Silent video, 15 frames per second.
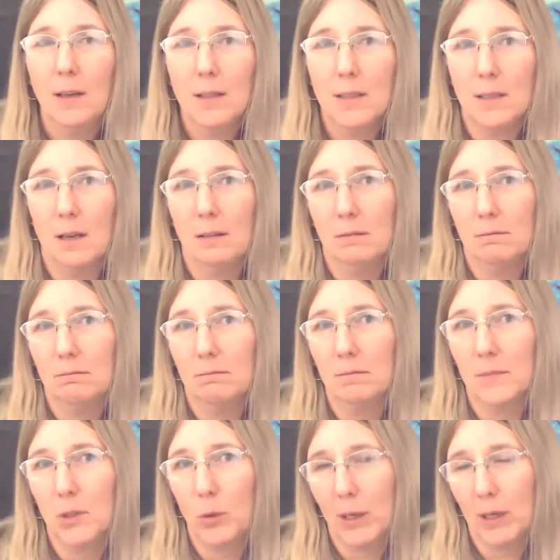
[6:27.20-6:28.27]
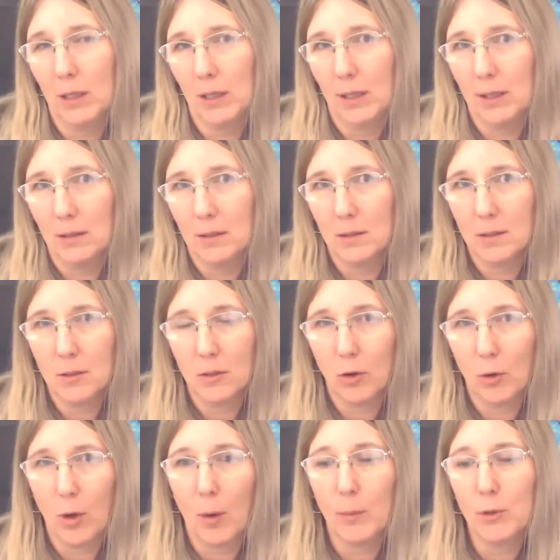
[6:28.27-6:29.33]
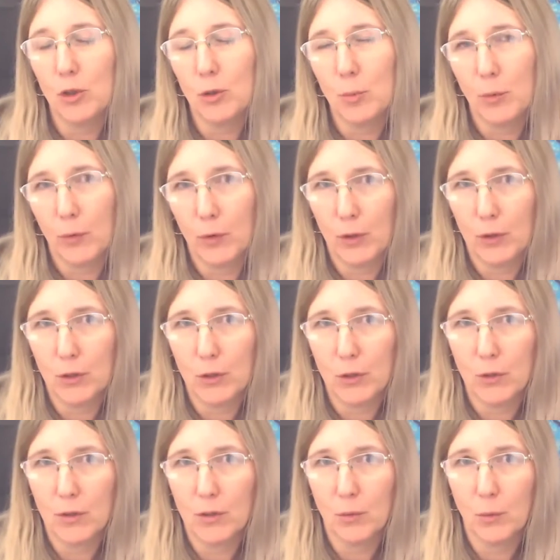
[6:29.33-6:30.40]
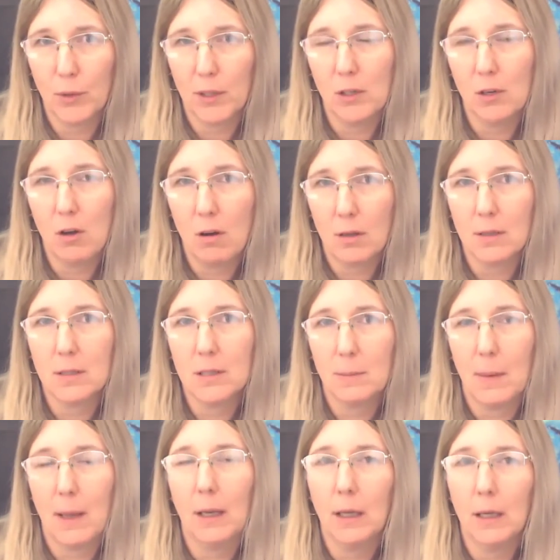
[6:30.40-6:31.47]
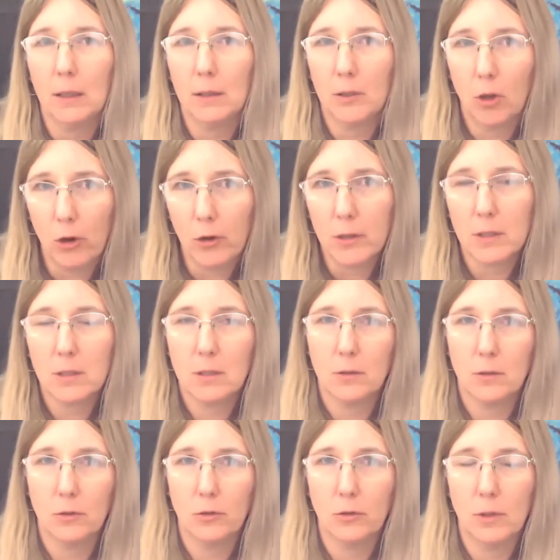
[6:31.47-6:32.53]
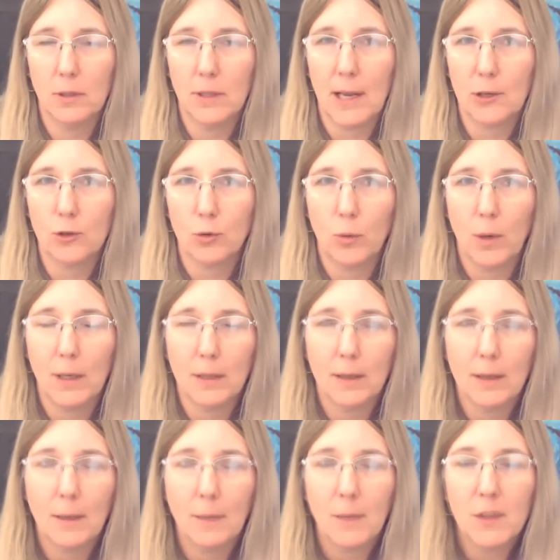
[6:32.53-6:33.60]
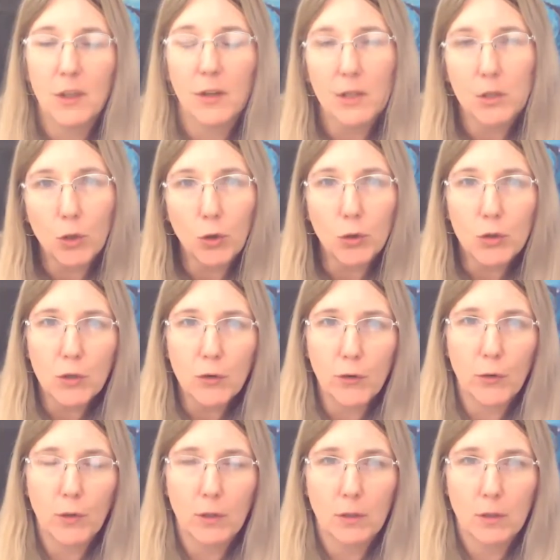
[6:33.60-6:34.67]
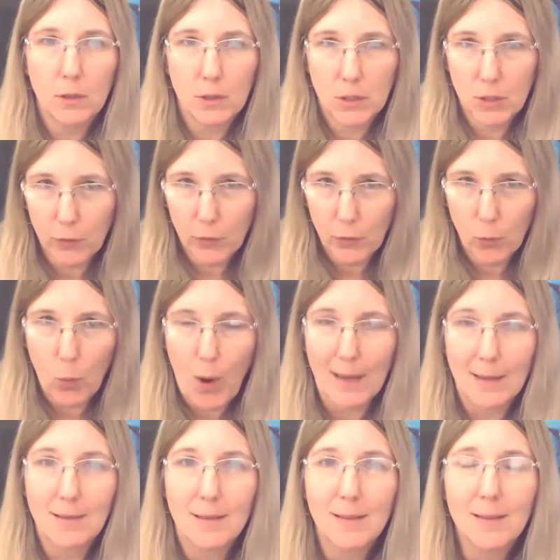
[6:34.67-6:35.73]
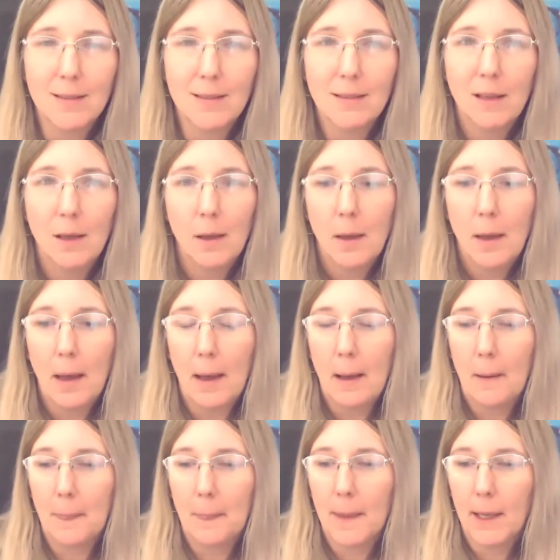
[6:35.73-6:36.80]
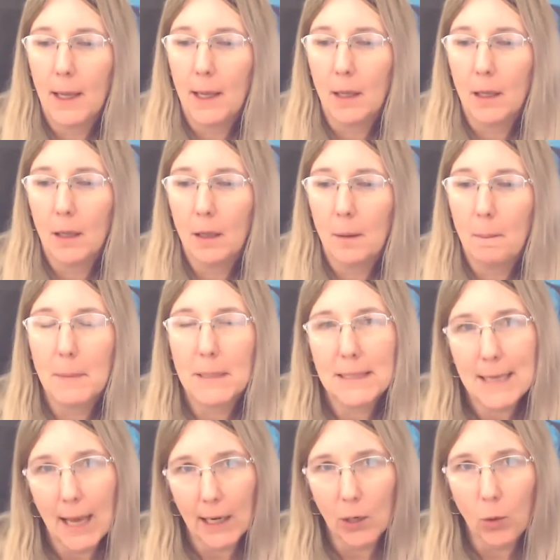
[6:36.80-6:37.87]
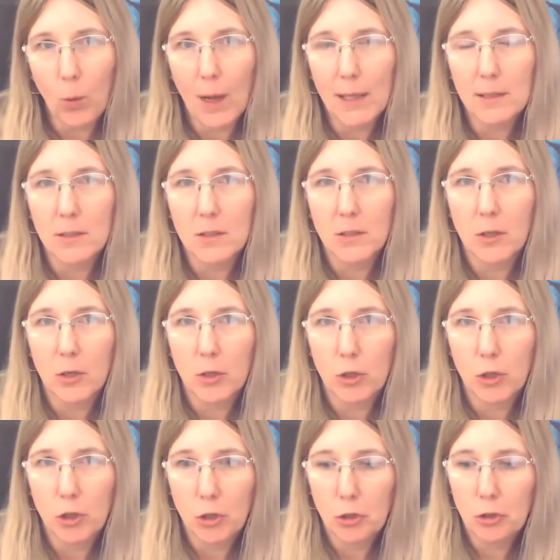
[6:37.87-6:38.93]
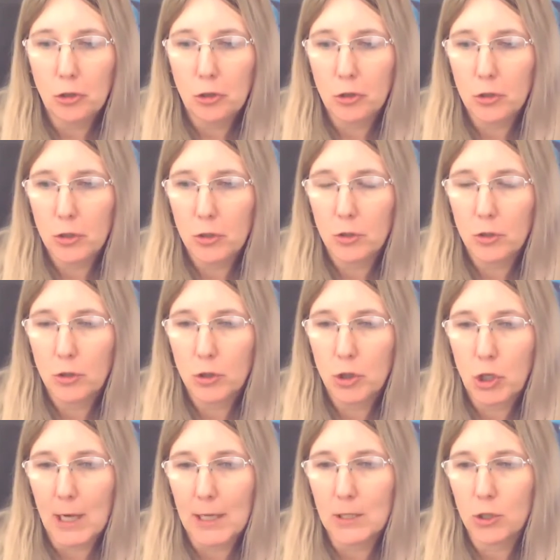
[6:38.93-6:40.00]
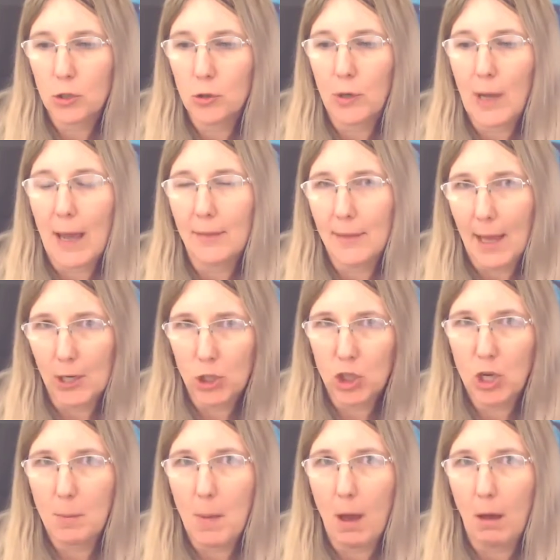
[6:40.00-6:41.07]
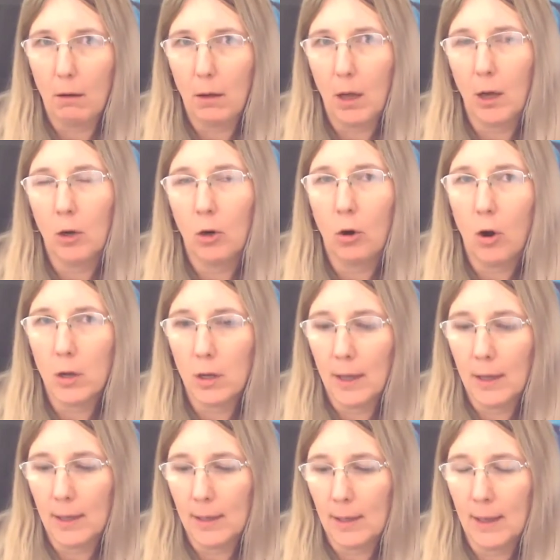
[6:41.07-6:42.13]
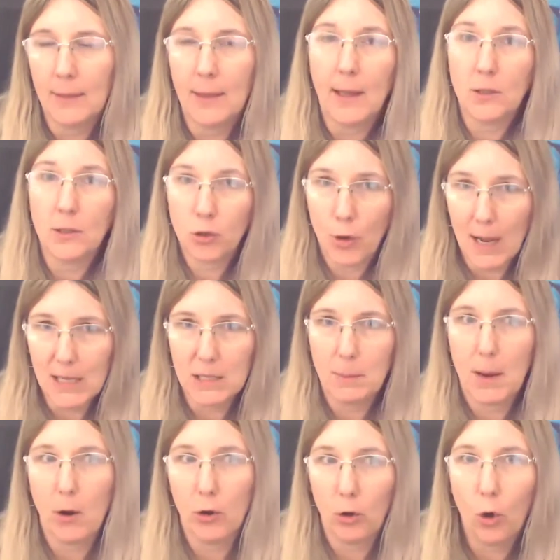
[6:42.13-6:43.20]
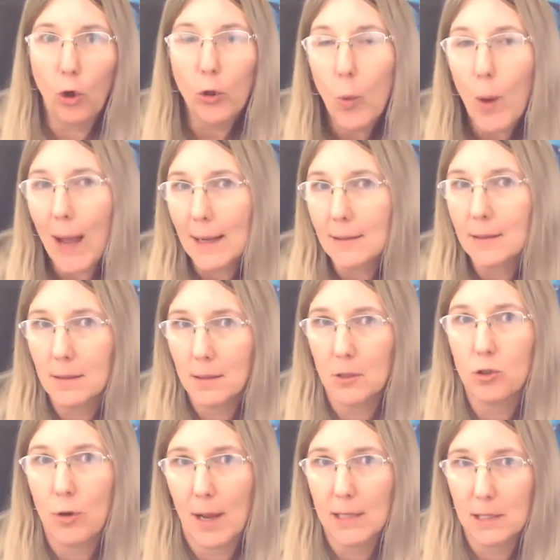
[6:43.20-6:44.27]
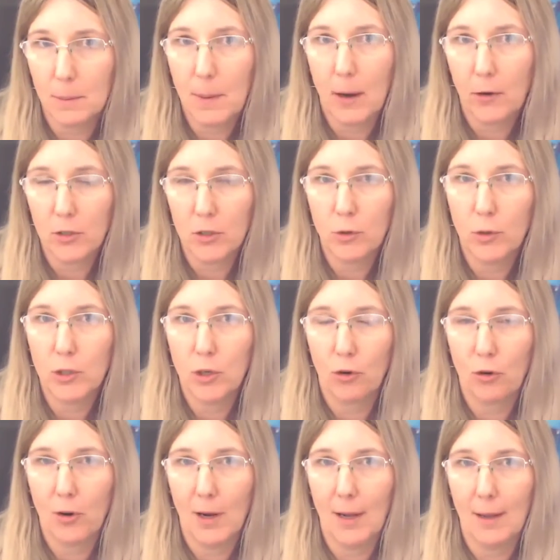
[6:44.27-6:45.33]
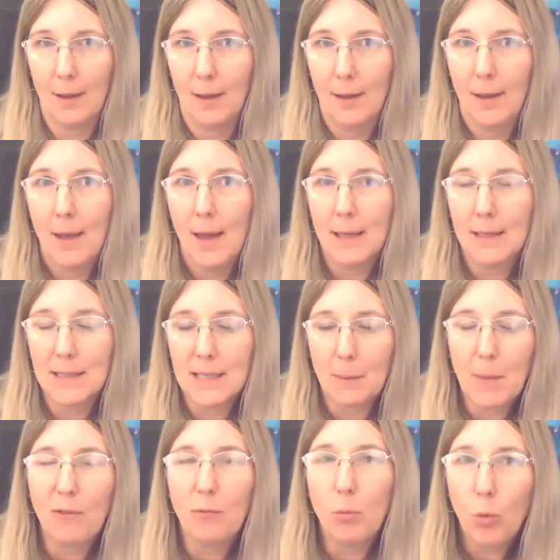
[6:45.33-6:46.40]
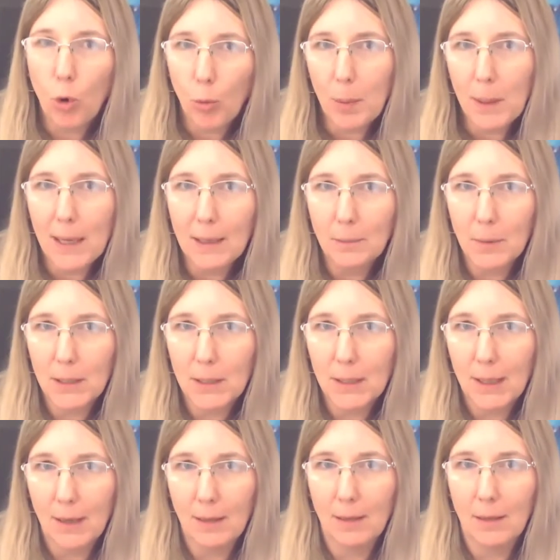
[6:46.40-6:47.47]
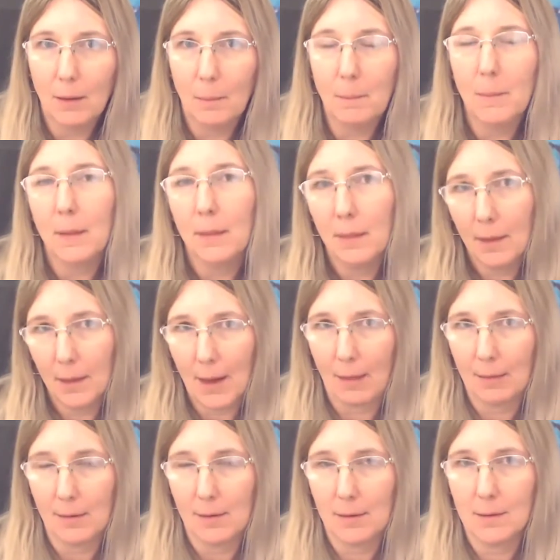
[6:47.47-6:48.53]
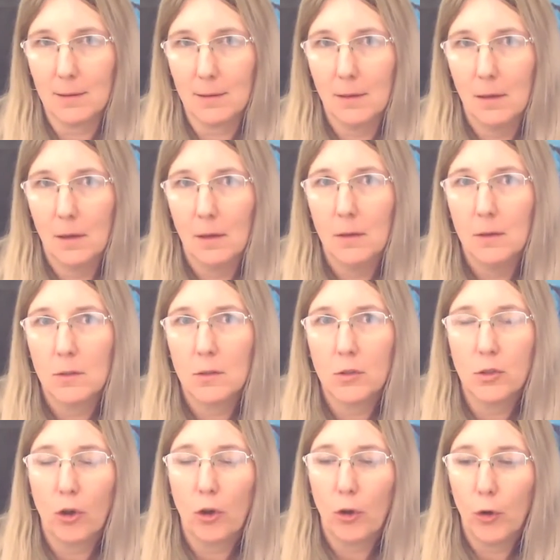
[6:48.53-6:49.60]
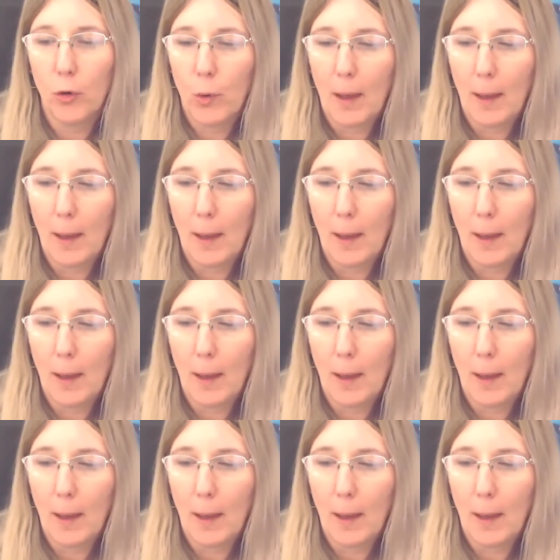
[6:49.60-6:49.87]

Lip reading: done quickly. So I do prefer to use really nice smelling and nice natural ones. So there's all different waxes. The metallic ones are used just to add that shimmer across, and they're transparent. All the waxes are transparent to a degree, and some have more pigment in them than others. So